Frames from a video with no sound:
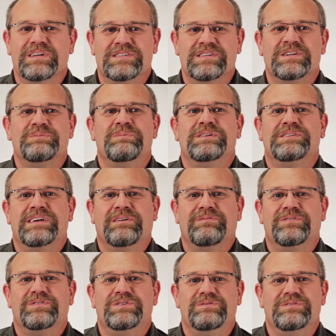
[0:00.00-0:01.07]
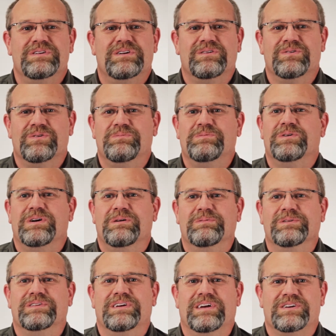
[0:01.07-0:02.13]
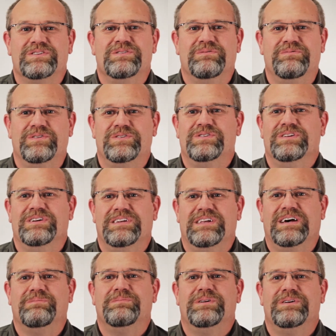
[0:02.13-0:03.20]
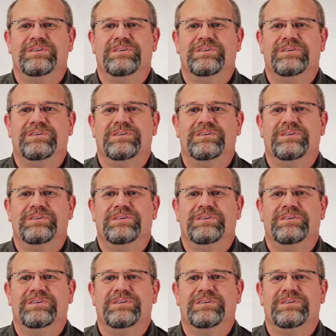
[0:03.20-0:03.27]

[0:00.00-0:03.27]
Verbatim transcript: Six months after she was in our home, we were able to actually officially adopt